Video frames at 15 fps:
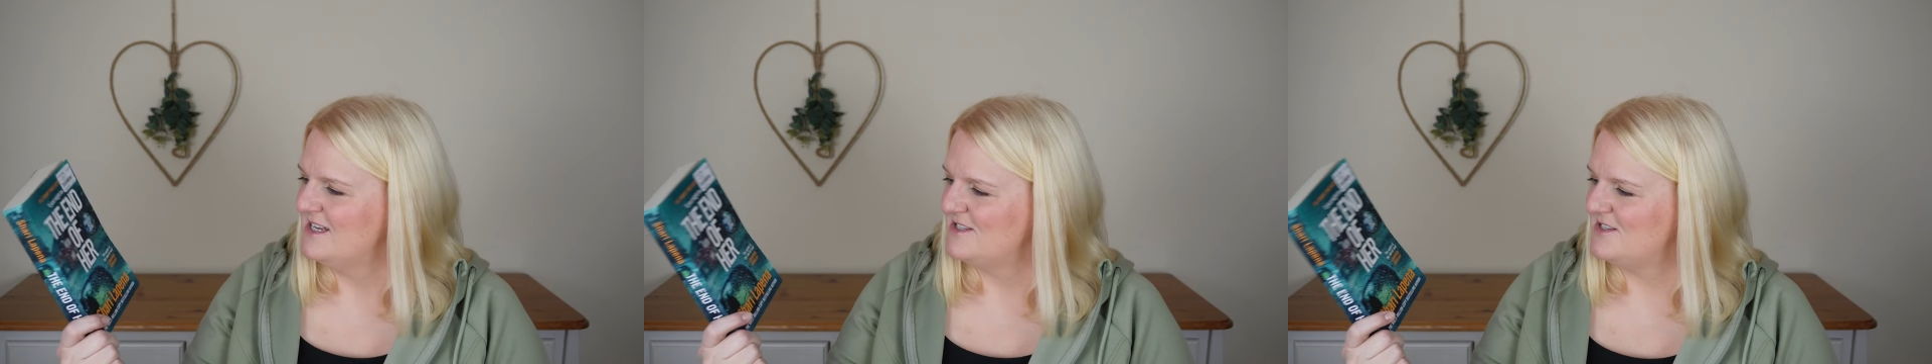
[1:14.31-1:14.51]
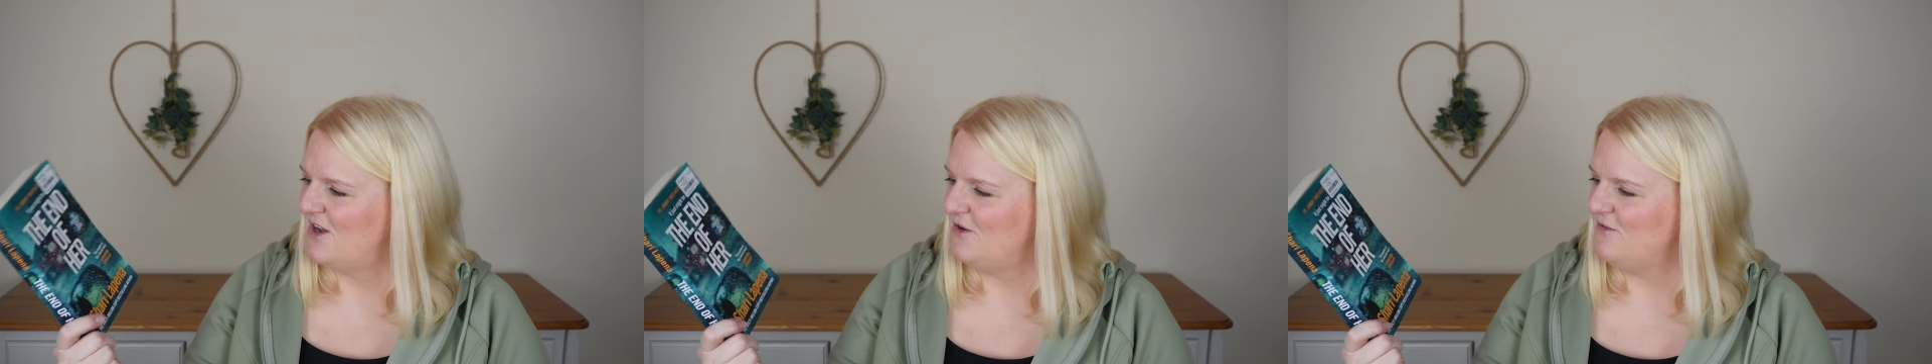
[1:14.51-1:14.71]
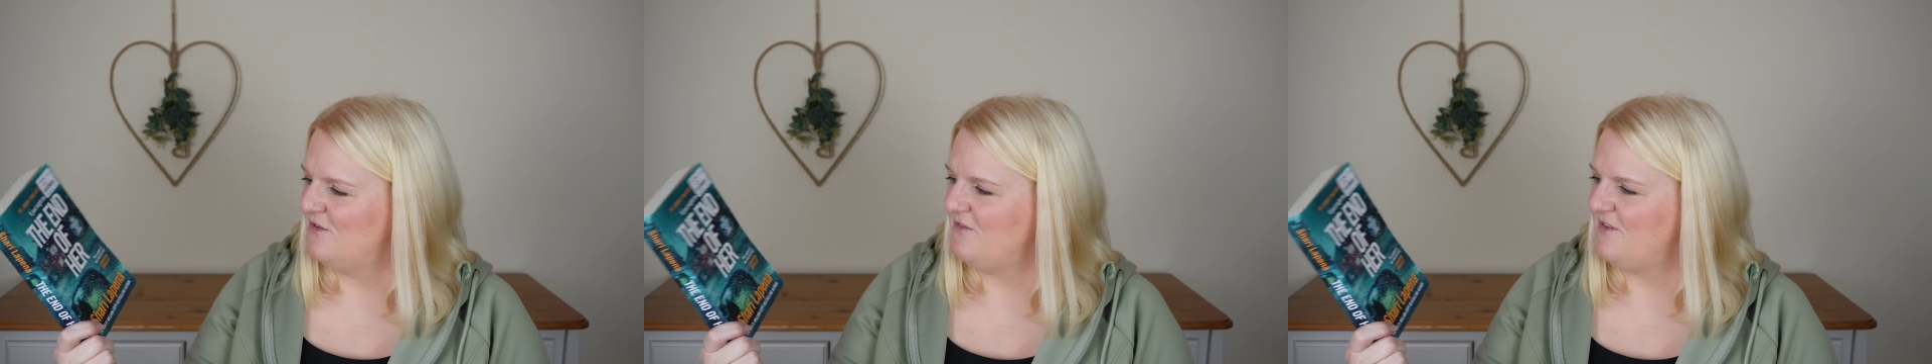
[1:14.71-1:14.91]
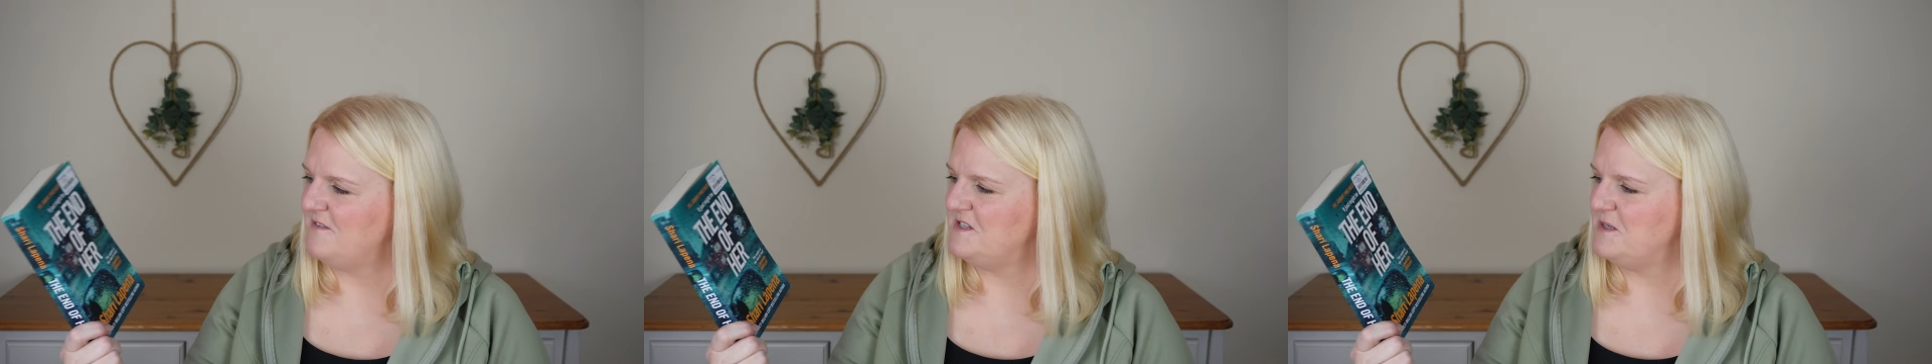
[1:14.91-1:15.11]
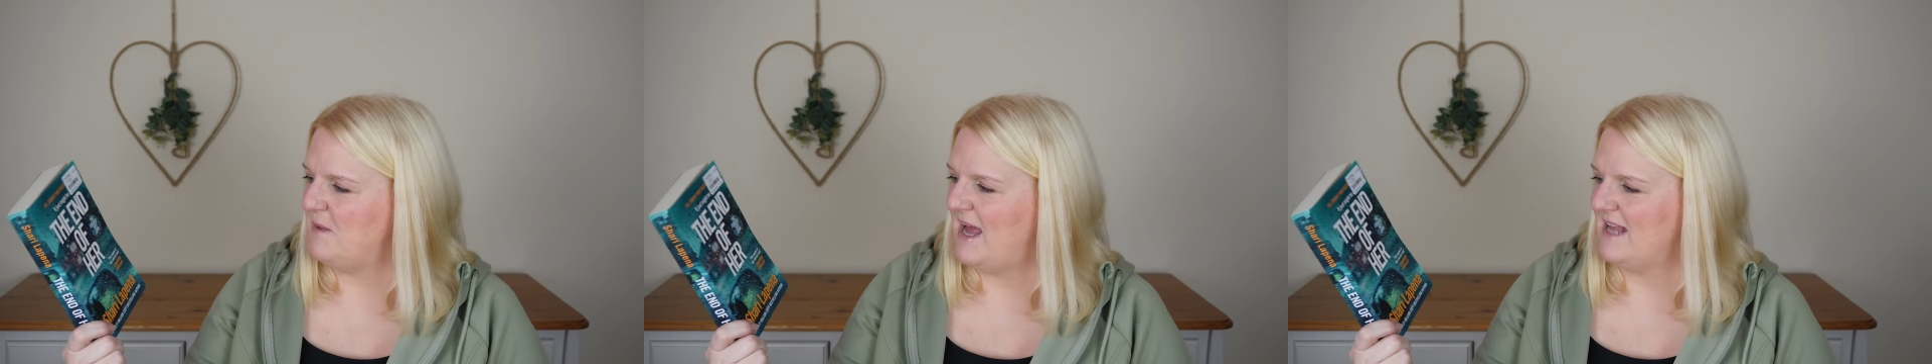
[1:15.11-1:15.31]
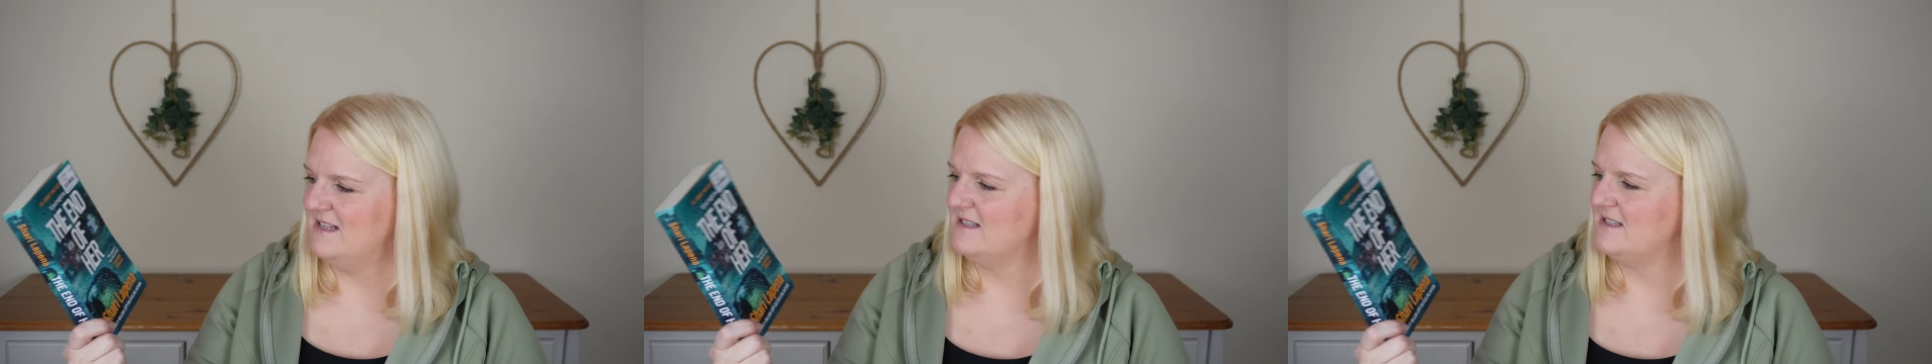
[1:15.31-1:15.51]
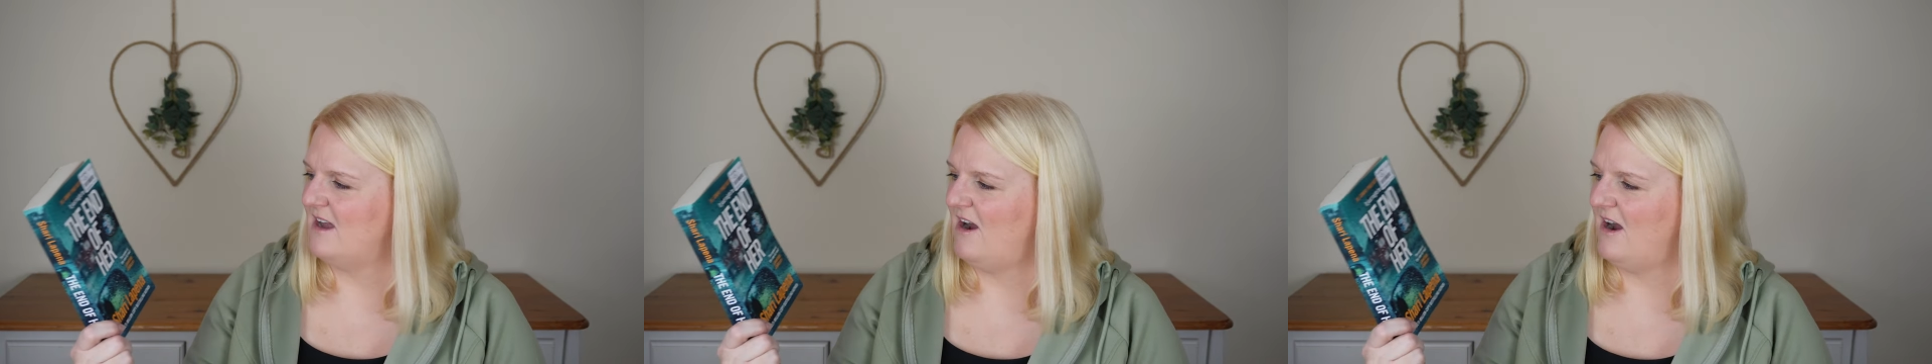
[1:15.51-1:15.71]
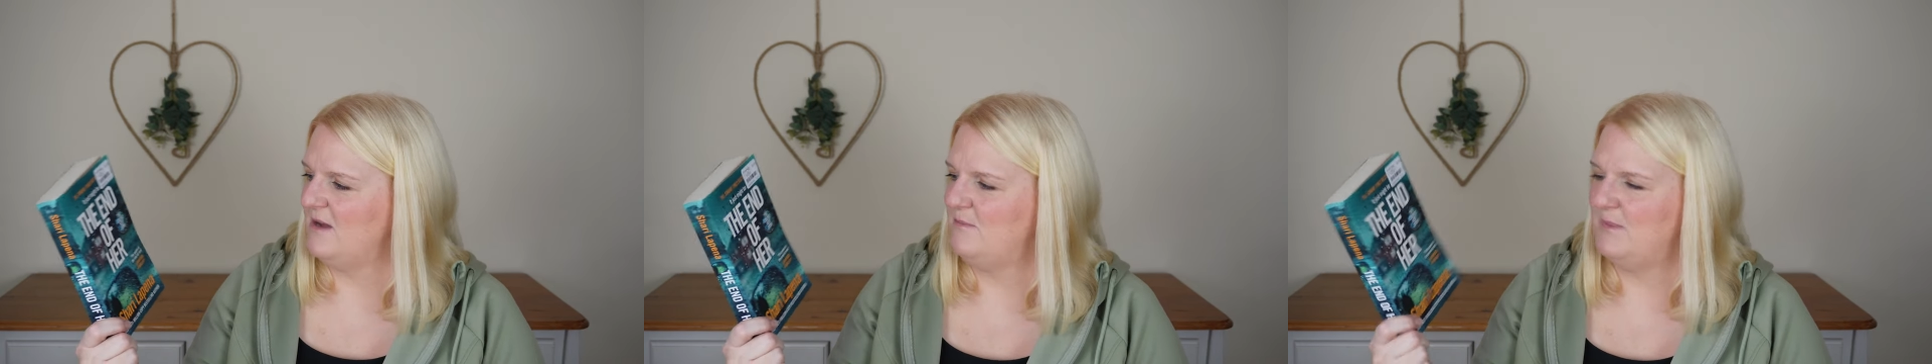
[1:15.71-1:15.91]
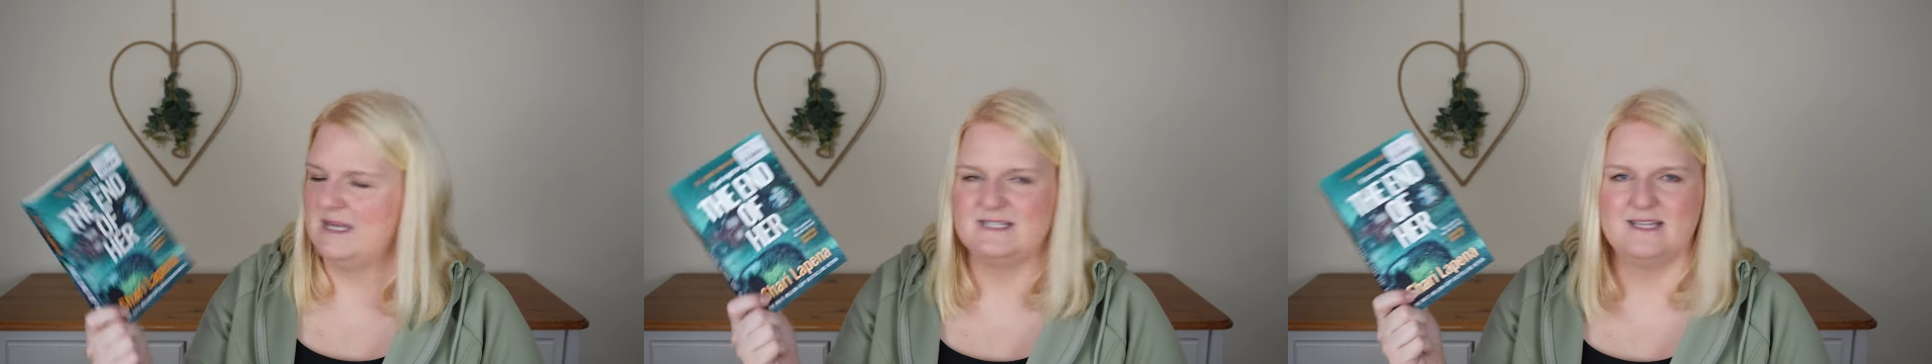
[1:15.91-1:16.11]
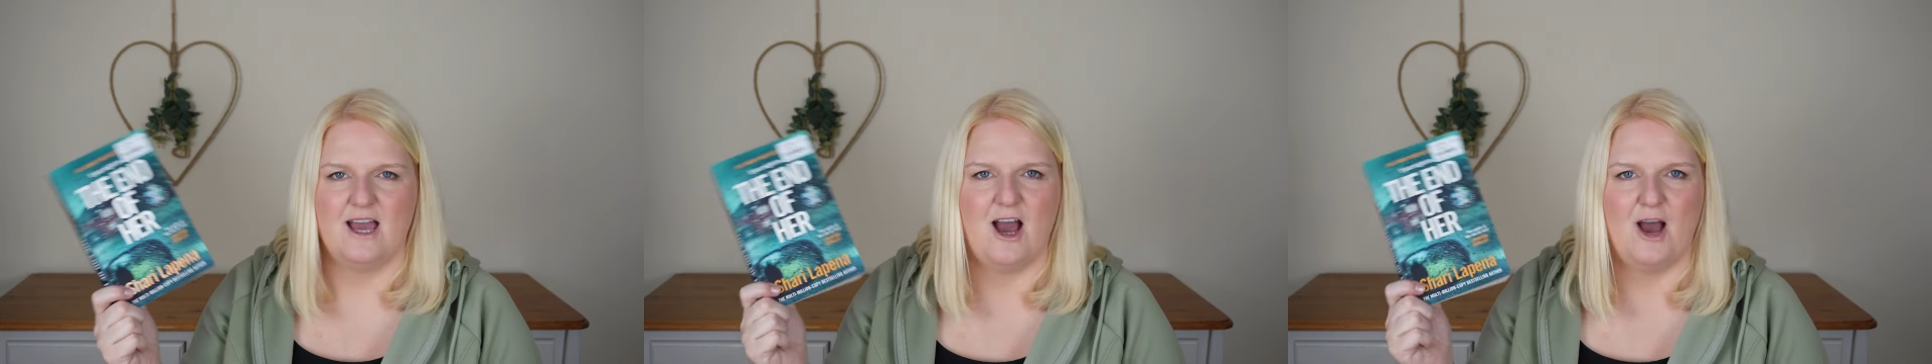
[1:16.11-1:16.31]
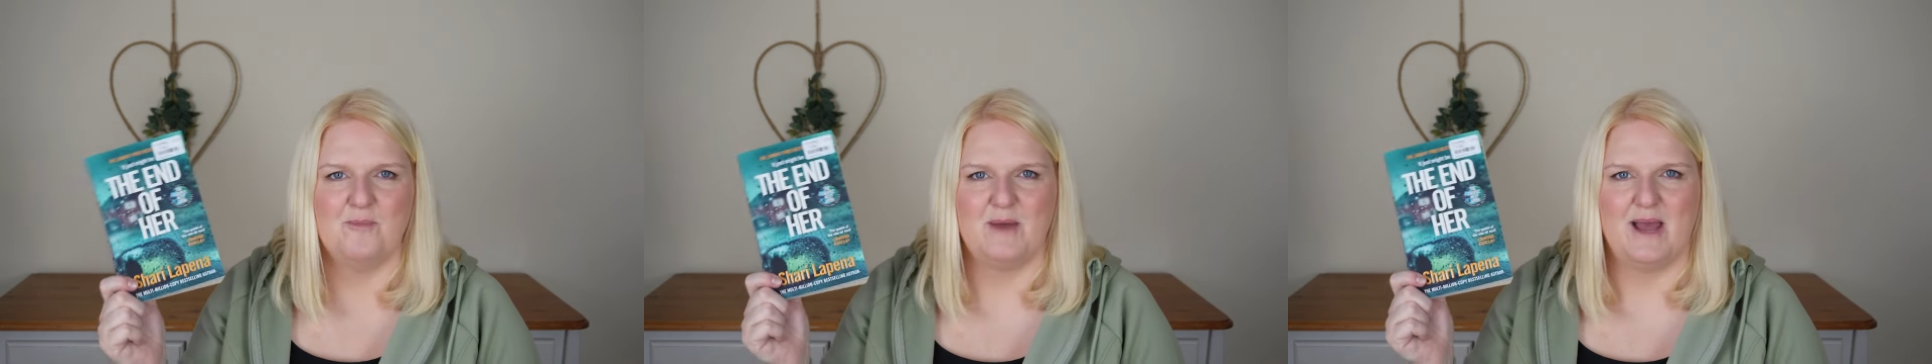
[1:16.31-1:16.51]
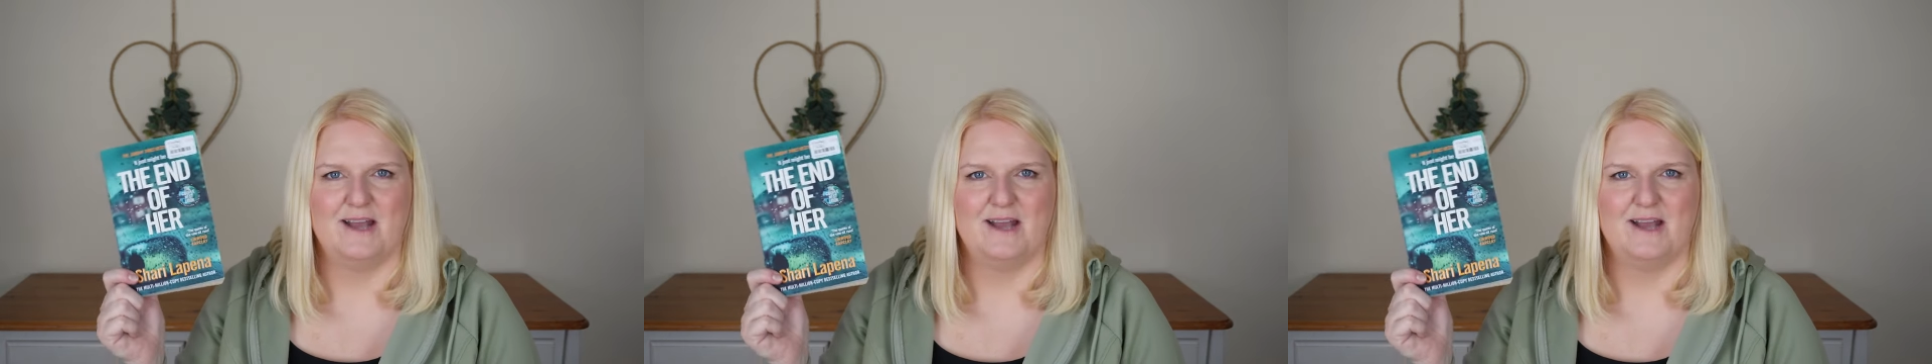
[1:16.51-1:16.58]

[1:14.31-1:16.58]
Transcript: So for 50 pence, I picked it up